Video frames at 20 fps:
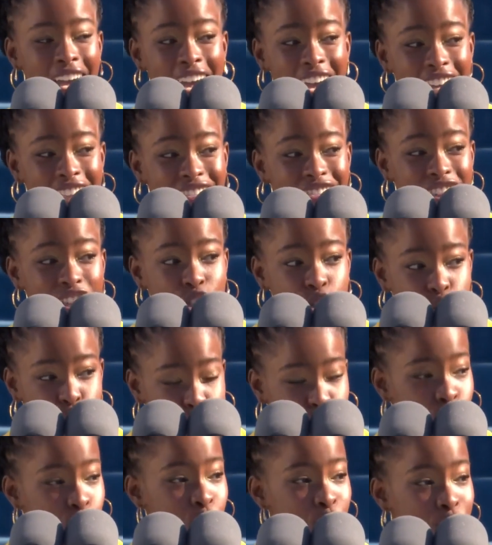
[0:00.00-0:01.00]
In this
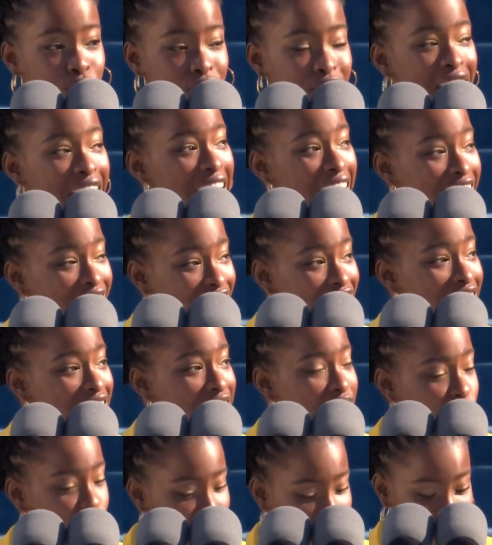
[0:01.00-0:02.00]
truth, in
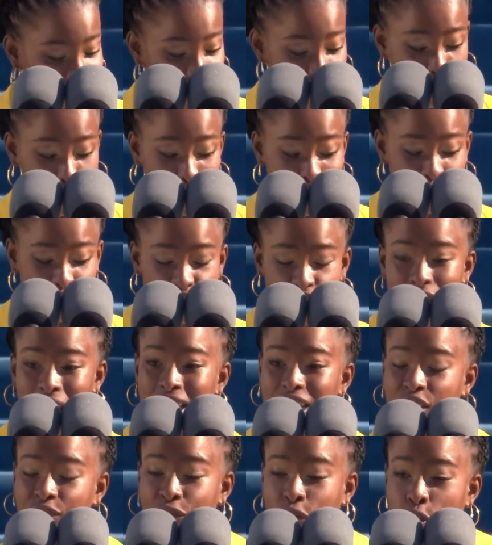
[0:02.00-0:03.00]
this faith we
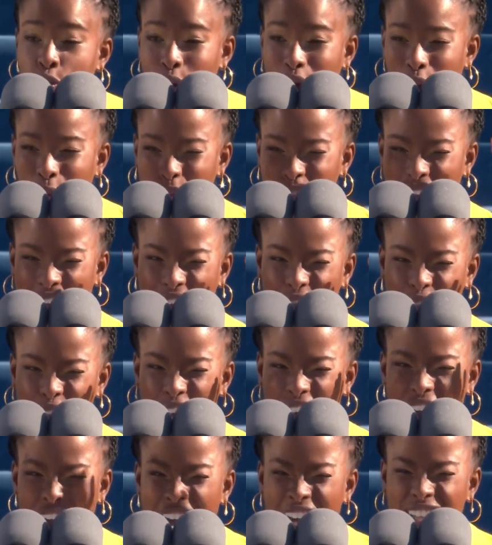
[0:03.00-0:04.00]
trust, for while we have our
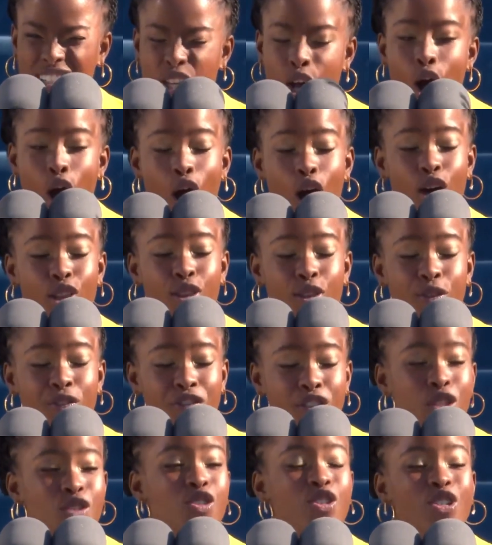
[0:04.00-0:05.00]
eyes on the
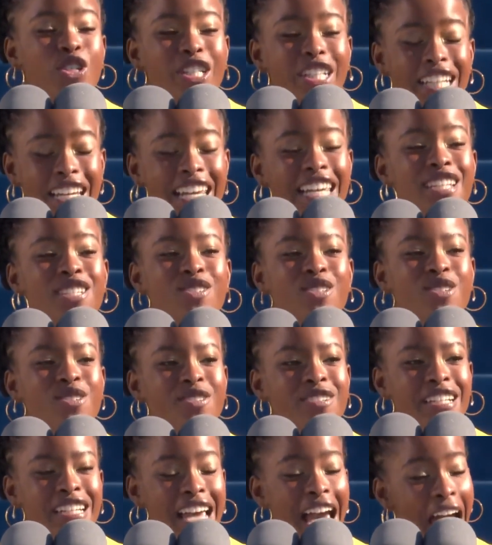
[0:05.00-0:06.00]
future,
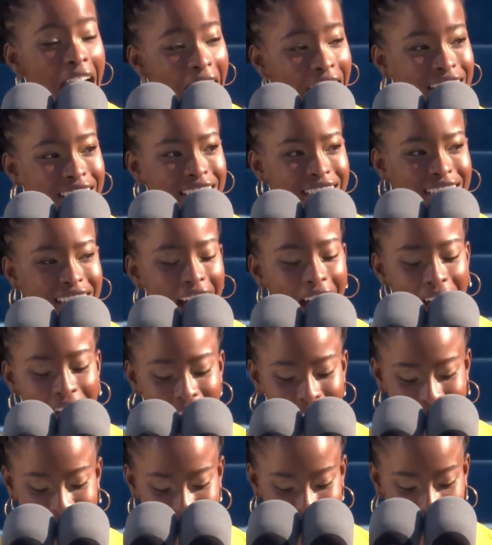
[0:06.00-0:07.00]
history has its
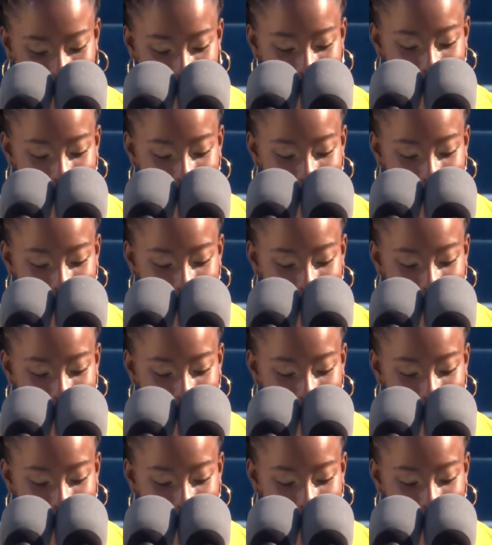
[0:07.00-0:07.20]
eyes